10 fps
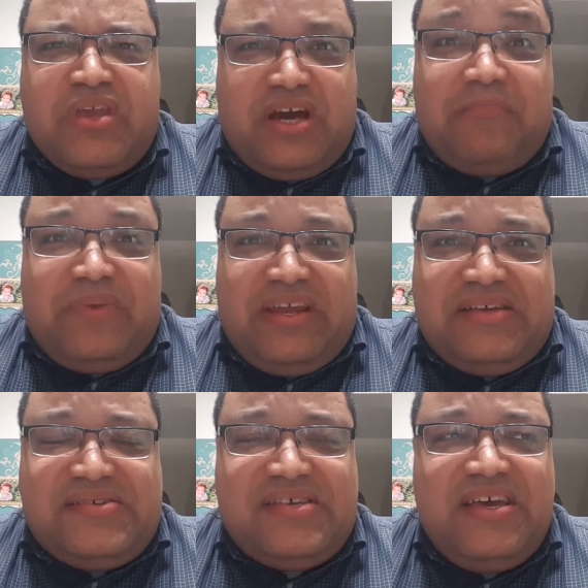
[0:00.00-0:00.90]

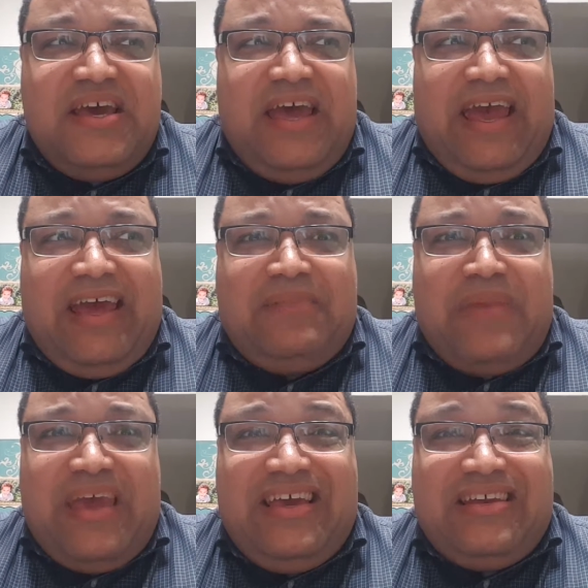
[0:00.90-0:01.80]
companies and
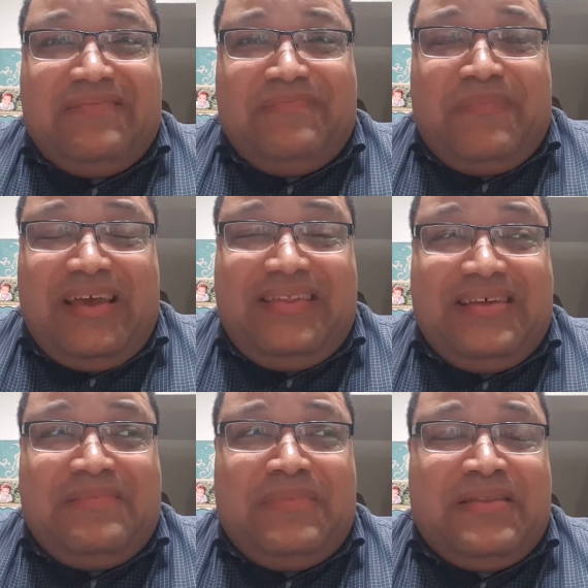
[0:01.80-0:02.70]
it make
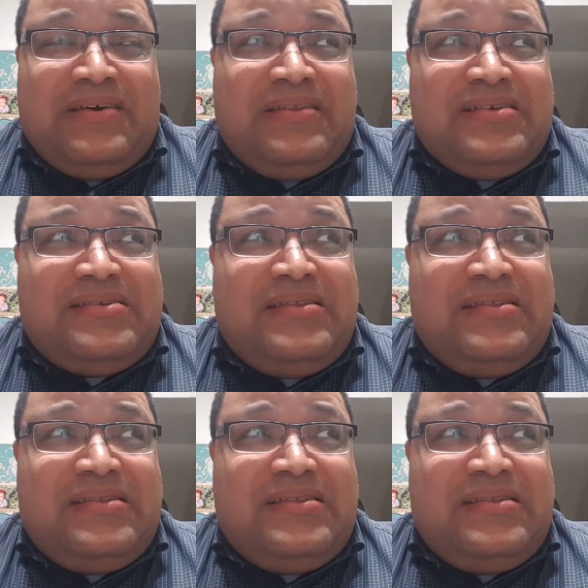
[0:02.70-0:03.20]
the, the the,